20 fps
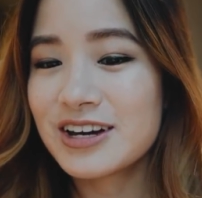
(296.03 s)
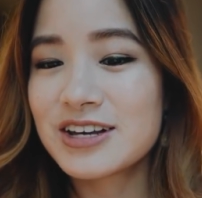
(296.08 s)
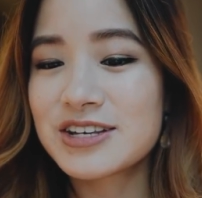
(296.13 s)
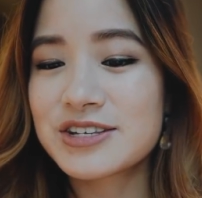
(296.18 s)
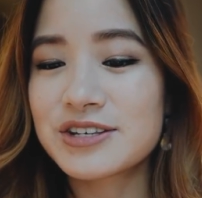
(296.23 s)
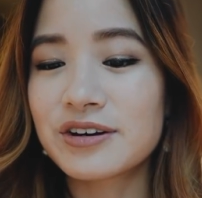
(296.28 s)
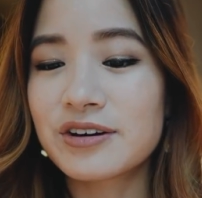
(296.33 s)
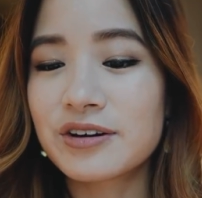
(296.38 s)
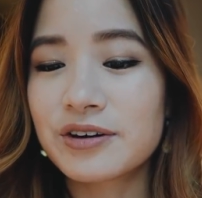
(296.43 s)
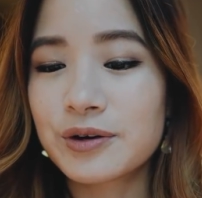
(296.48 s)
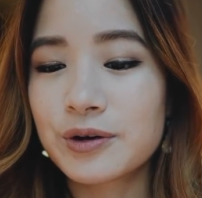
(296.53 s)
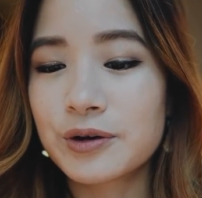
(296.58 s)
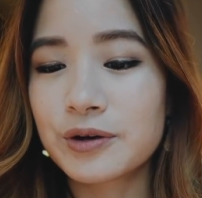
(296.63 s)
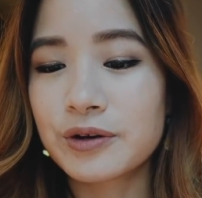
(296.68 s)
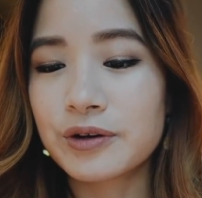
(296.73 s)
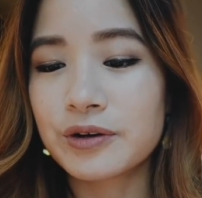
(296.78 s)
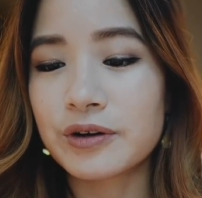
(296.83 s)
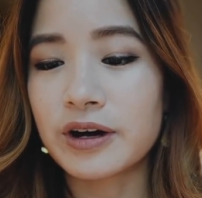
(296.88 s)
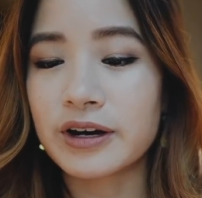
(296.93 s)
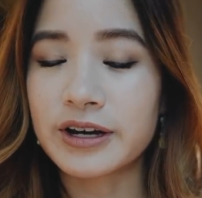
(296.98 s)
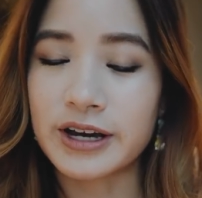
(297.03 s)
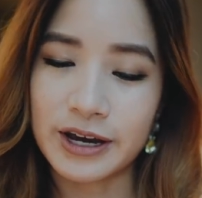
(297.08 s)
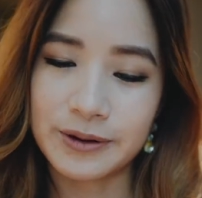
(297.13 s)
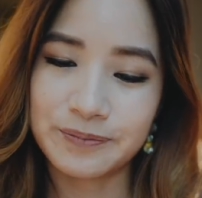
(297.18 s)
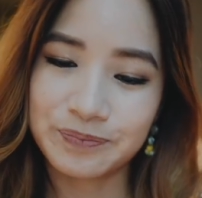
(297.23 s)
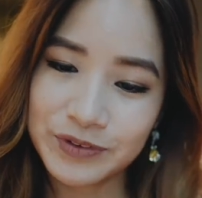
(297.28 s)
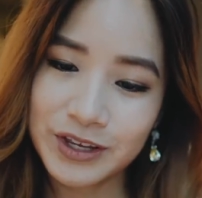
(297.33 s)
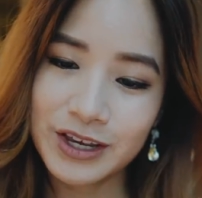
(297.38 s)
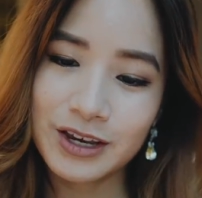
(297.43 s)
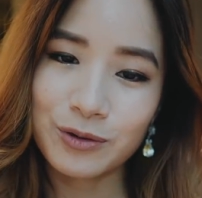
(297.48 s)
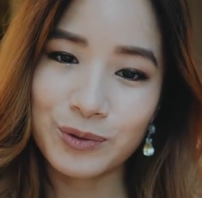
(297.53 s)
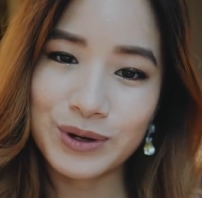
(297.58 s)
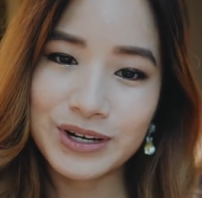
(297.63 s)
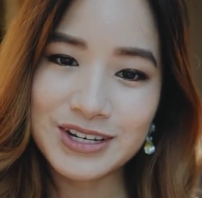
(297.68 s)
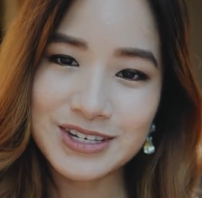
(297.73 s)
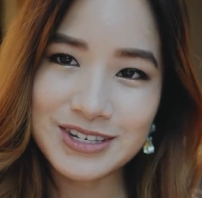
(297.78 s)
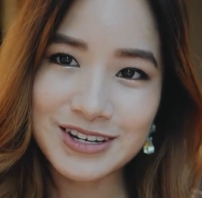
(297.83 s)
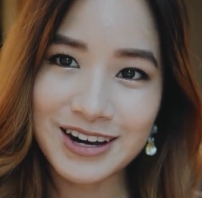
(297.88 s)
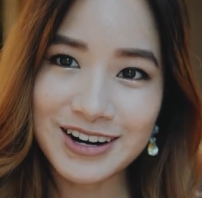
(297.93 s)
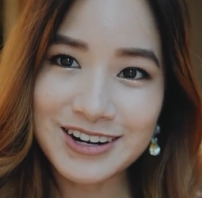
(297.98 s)
So, okay, we
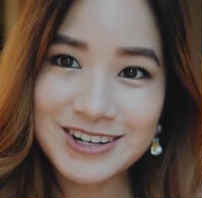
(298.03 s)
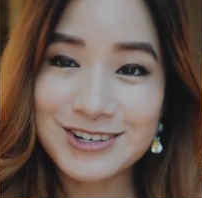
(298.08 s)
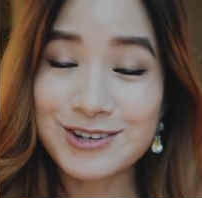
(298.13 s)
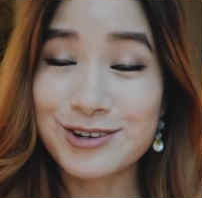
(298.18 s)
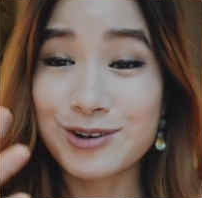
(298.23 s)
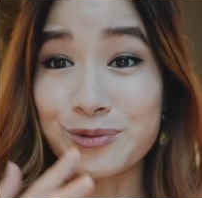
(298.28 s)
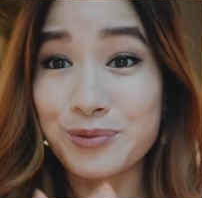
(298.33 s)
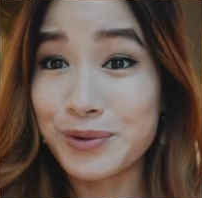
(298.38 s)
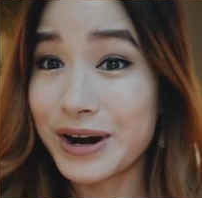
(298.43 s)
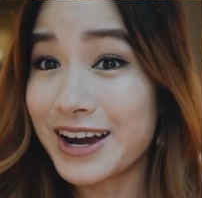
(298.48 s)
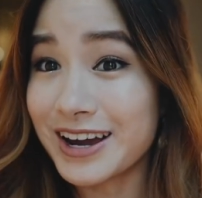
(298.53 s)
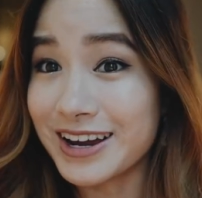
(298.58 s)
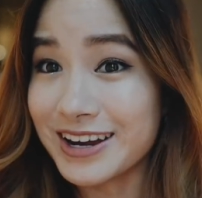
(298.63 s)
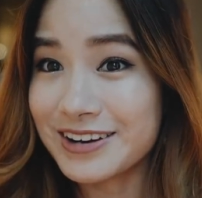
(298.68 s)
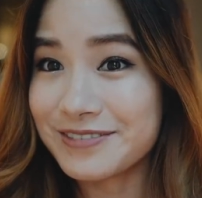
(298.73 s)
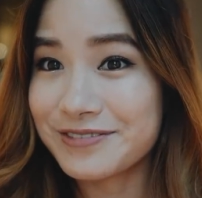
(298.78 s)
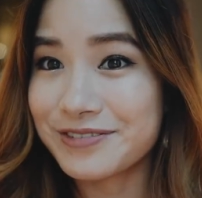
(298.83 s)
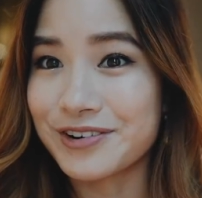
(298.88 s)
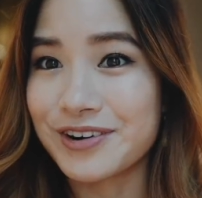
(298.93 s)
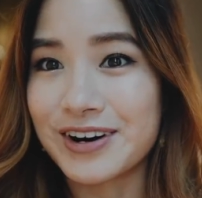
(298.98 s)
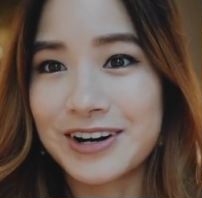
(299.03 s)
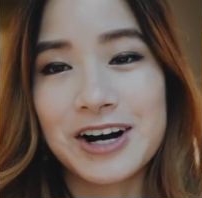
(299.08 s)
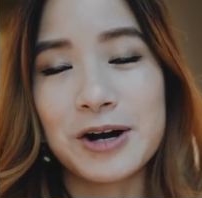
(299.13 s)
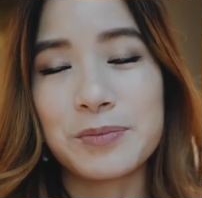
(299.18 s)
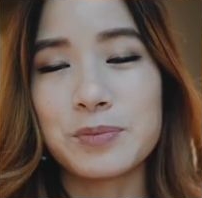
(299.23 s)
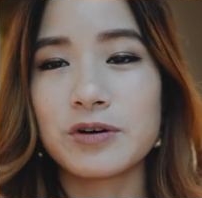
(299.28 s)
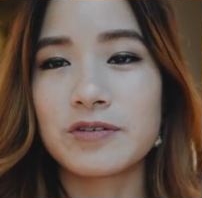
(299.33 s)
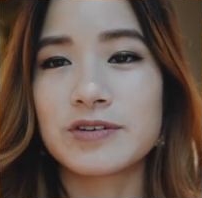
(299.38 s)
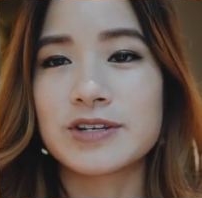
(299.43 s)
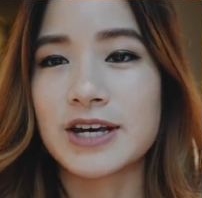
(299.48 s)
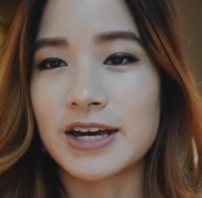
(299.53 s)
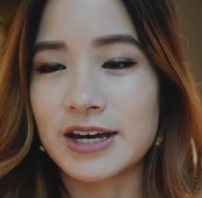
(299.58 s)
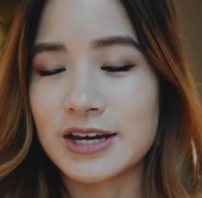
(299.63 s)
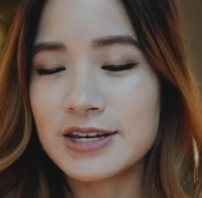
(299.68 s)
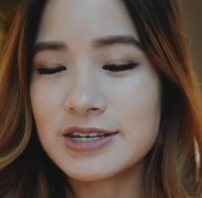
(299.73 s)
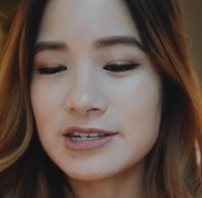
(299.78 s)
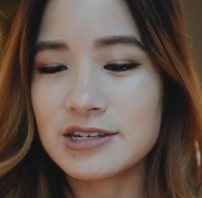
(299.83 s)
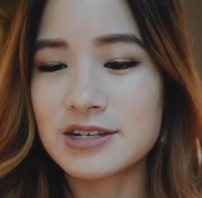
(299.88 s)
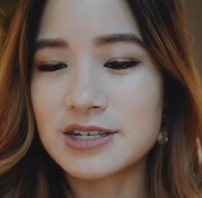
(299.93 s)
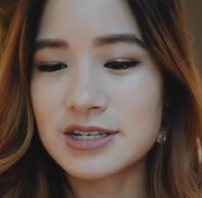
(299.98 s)
decided to wait for a couple of
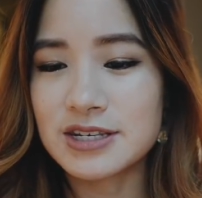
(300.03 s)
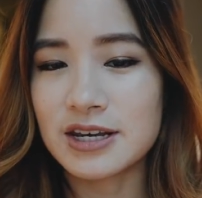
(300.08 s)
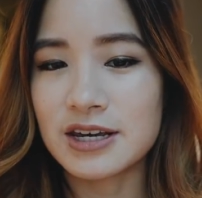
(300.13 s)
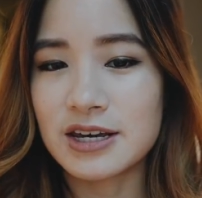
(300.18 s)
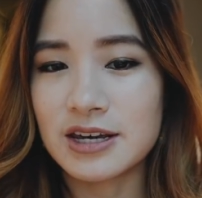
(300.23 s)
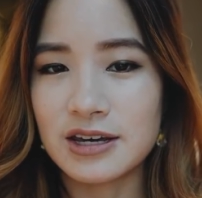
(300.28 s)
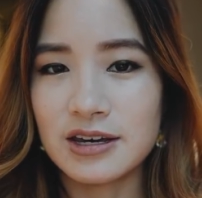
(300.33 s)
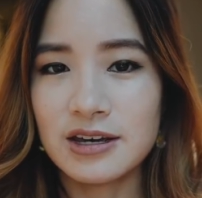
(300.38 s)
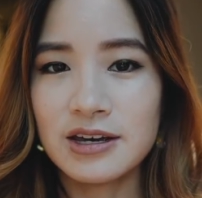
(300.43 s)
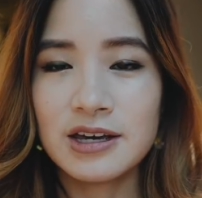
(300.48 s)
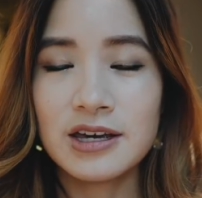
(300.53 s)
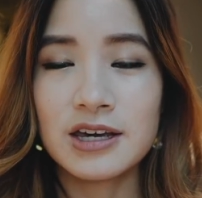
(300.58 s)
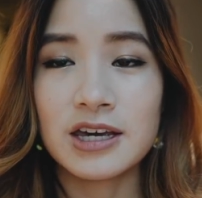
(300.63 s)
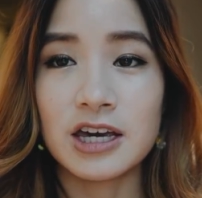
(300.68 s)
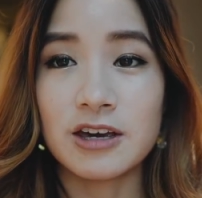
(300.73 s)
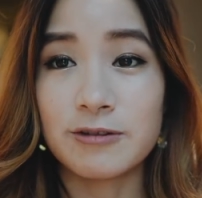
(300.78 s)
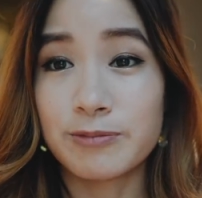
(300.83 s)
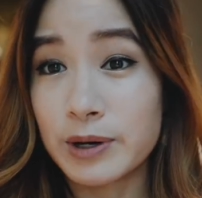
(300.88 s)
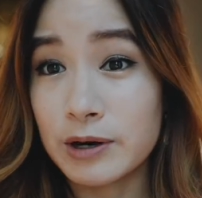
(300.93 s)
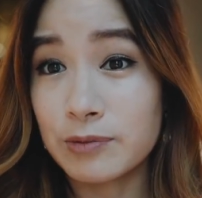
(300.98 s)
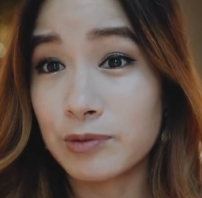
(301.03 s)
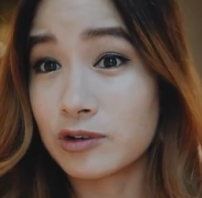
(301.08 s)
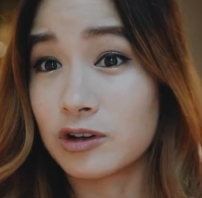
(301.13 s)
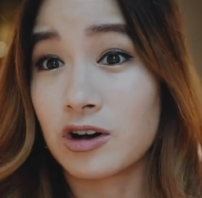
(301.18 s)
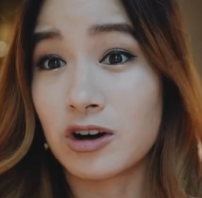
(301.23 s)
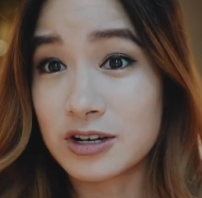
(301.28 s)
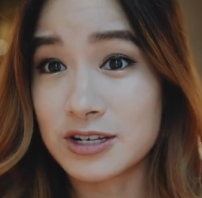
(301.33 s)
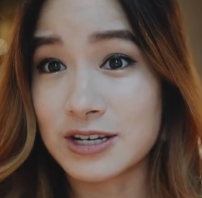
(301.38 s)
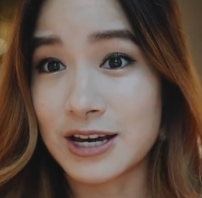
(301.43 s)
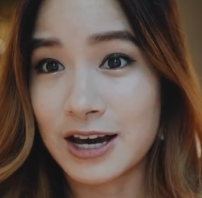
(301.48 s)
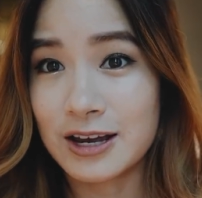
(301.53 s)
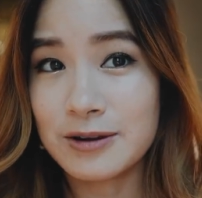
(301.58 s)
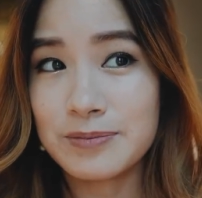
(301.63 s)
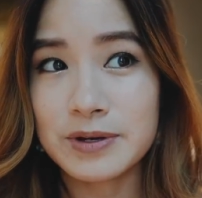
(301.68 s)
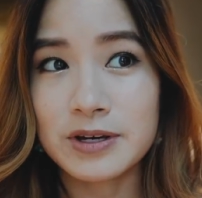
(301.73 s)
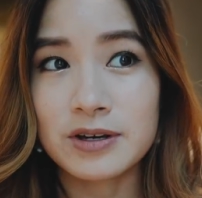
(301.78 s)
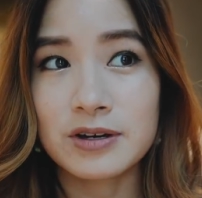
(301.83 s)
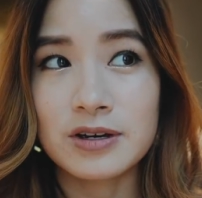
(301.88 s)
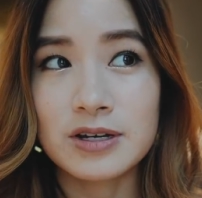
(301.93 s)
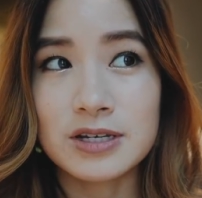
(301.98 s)
days to see if Perth would lock down,
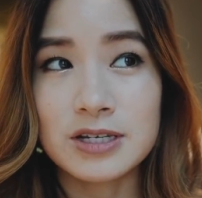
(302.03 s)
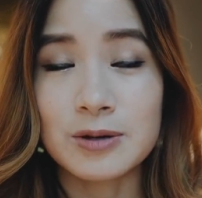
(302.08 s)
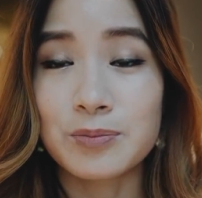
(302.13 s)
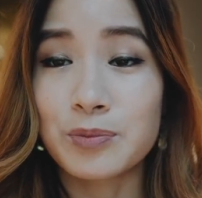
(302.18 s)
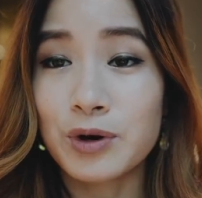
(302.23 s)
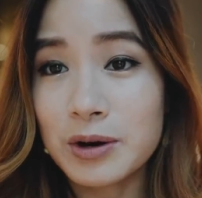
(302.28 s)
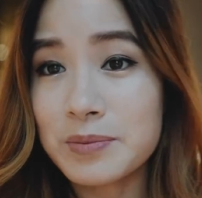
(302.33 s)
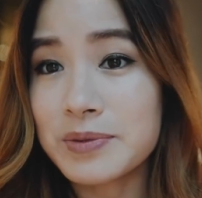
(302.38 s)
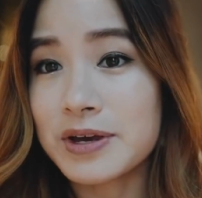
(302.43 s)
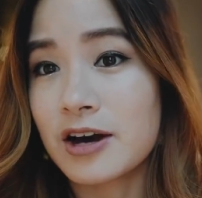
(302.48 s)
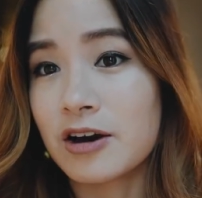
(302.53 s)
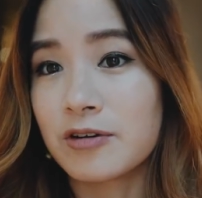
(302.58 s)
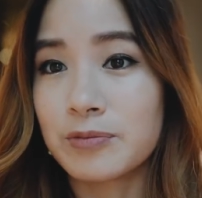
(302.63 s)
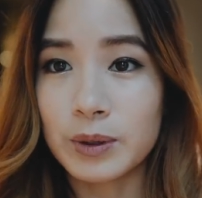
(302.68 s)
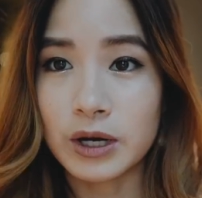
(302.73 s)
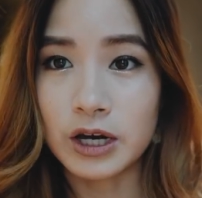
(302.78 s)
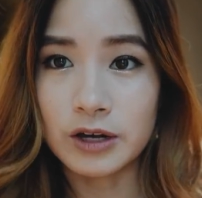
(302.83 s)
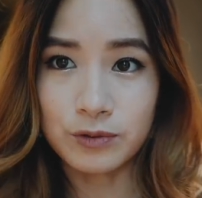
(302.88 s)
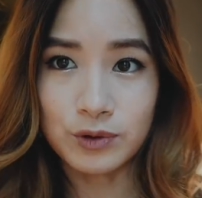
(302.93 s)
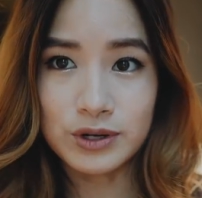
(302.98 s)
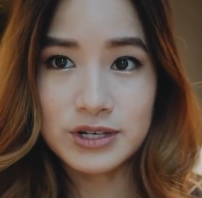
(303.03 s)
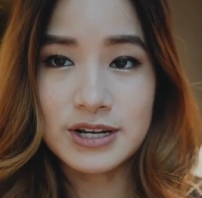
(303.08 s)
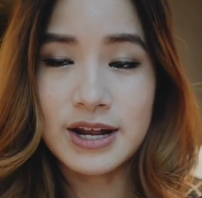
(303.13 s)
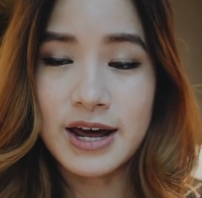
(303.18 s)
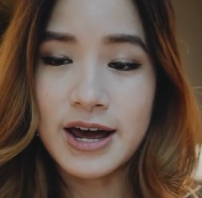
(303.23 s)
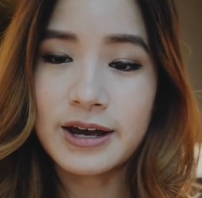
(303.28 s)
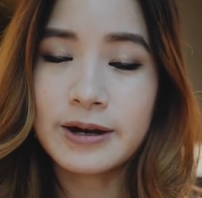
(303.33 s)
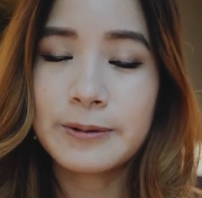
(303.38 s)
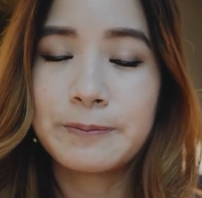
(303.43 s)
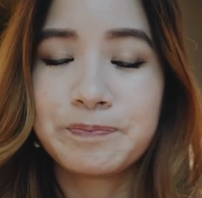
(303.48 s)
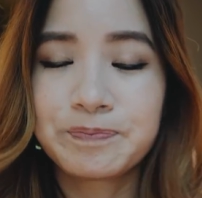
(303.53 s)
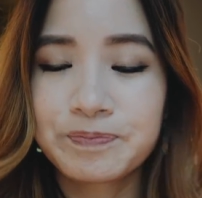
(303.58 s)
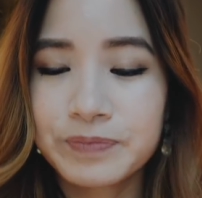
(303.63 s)
because the premier of Perth was like,